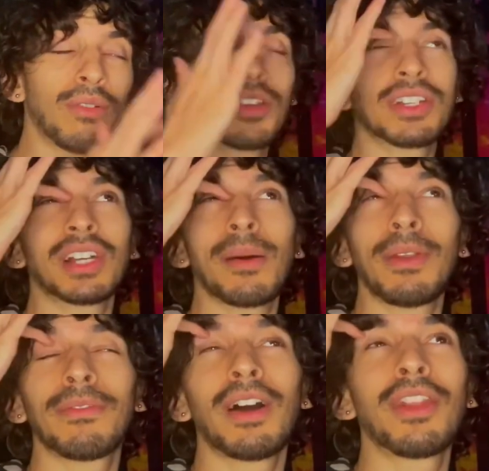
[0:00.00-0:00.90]
There's a couple
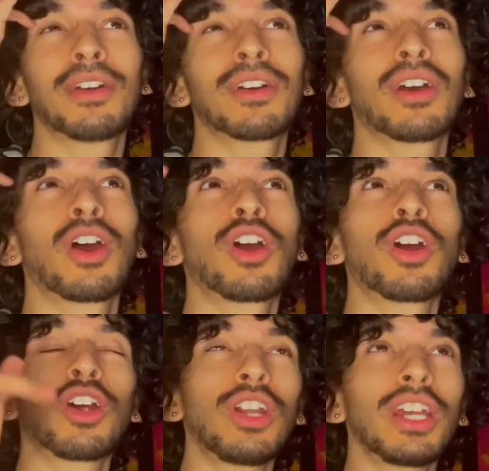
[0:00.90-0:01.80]
of other
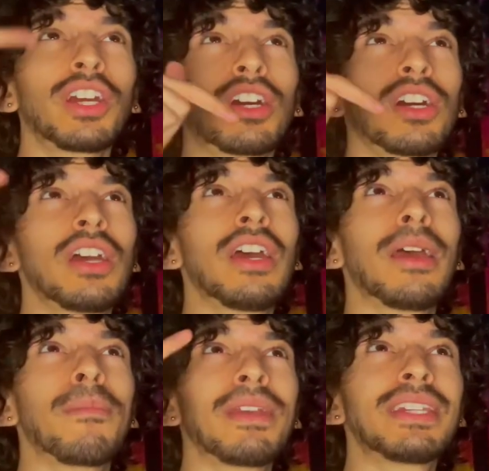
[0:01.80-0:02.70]
earlier
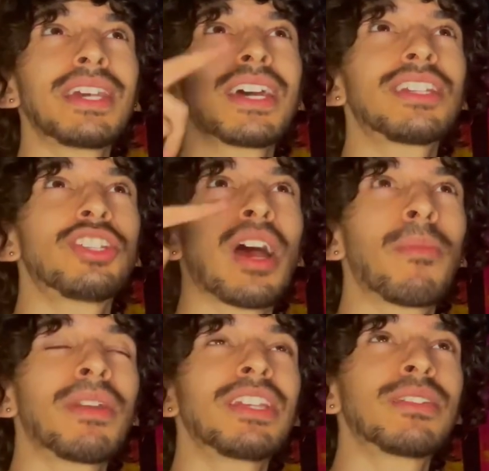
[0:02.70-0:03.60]
BTS
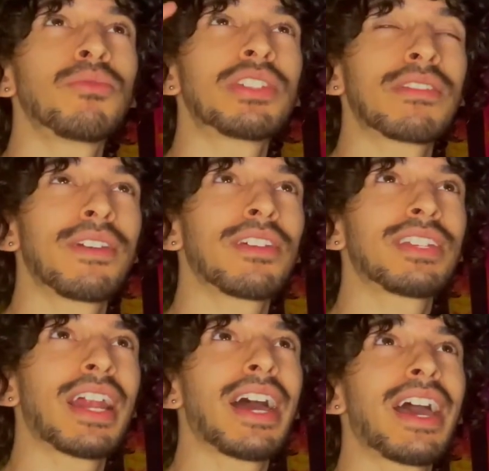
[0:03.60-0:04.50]
Japanese music videos that I